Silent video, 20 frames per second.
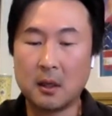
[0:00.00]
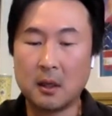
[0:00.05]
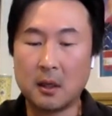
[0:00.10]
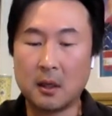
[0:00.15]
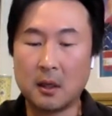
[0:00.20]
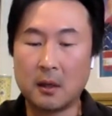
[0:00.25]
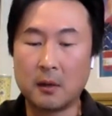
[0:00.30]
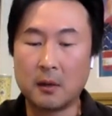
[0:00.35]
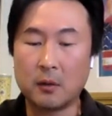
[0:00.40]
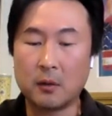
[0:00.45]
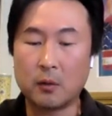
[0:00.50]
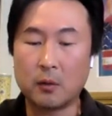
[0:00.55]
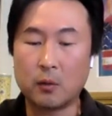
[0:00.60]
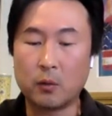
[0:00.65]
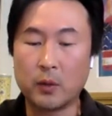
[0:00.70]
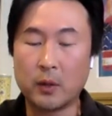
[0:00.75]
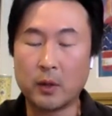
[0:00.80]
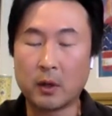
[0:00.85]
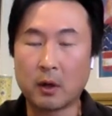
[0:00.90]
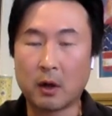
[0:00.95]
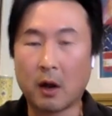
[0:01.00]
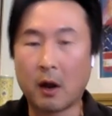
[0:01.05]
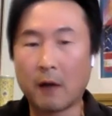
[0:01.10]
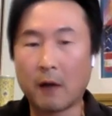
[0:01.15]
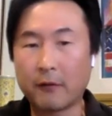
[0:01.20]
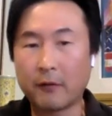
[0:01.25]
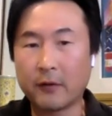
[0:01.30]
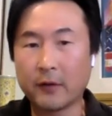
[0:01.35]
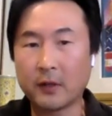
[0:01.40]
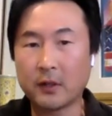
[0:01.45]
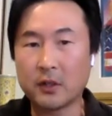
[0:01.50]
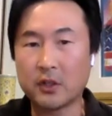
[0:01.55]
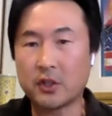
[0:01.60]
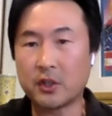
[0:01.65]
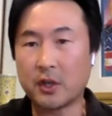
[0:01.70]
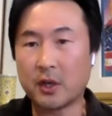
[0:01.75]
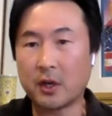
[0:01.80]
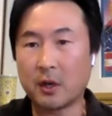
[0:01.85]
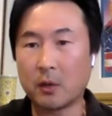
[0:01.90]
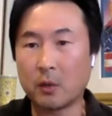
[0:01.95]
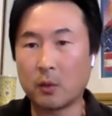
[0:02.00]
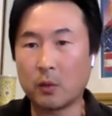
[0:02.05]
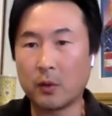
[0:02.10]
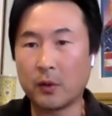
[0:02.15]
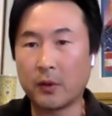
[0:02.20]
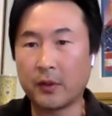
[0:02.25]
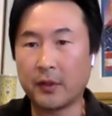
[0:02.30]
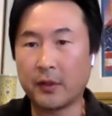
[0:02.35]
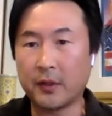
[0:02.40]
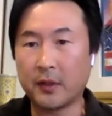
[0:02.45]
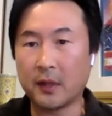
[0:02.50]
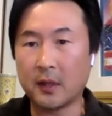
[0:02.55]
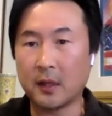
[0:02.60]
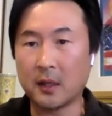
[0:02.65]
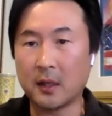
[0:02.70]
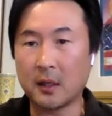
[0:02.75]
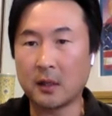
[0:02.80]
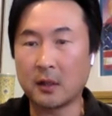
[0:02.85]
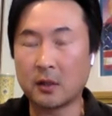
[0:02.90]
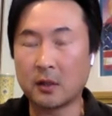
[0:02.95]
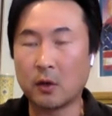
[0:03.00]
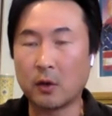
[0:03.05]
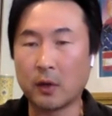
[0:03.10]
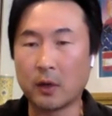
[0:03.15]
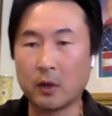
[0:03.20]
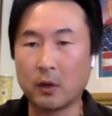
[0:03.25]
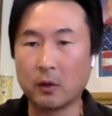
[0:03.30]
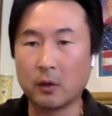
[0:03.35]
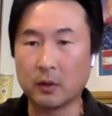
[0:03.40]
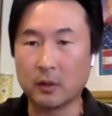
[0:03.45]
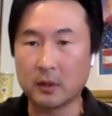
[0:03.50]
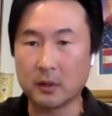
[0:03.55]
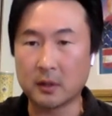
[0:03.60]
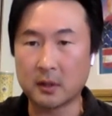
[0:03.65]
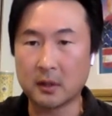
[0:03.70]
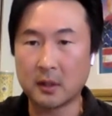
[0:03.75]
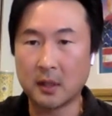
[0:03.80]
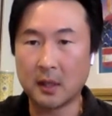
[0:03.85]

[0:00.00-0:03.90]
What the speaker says: we are offering to share with the token holders.